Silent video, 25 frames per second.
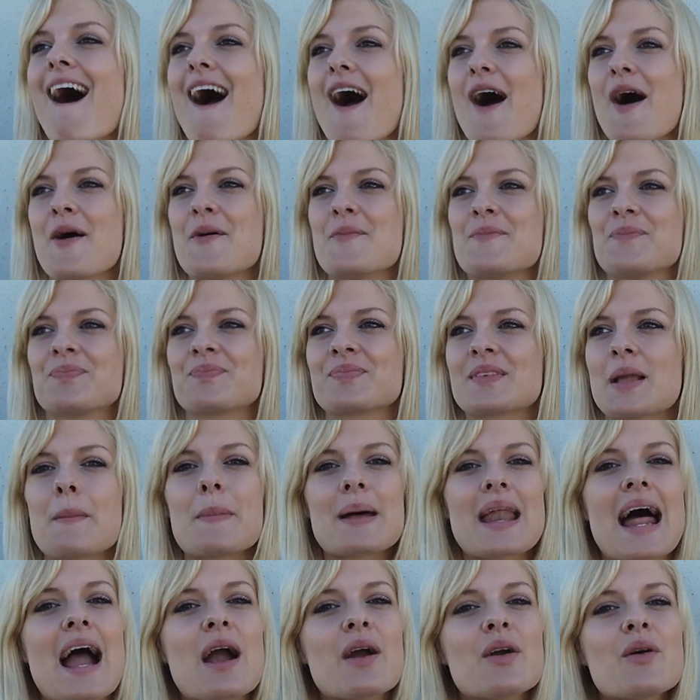
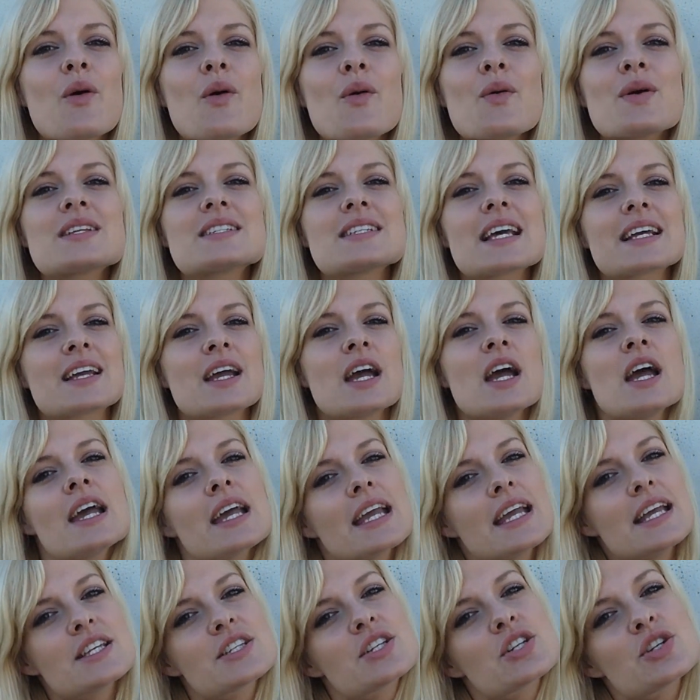But I always like
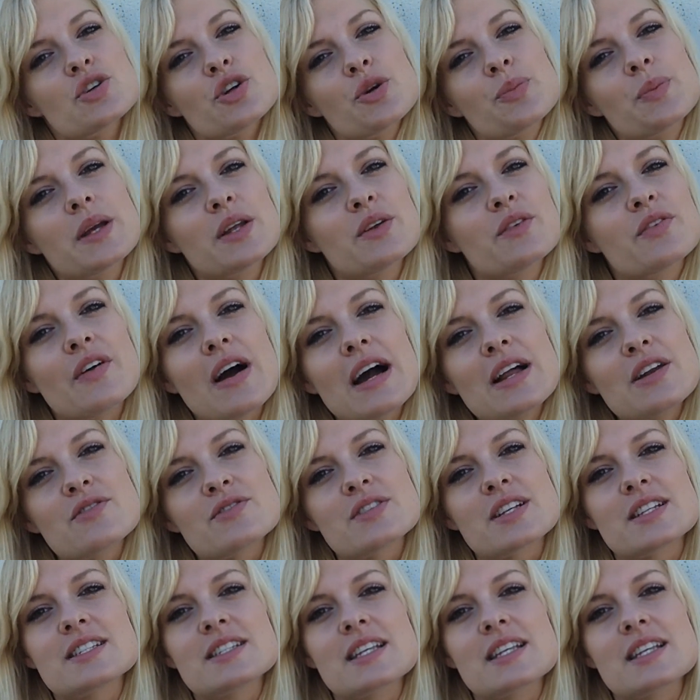Eastern European fighters.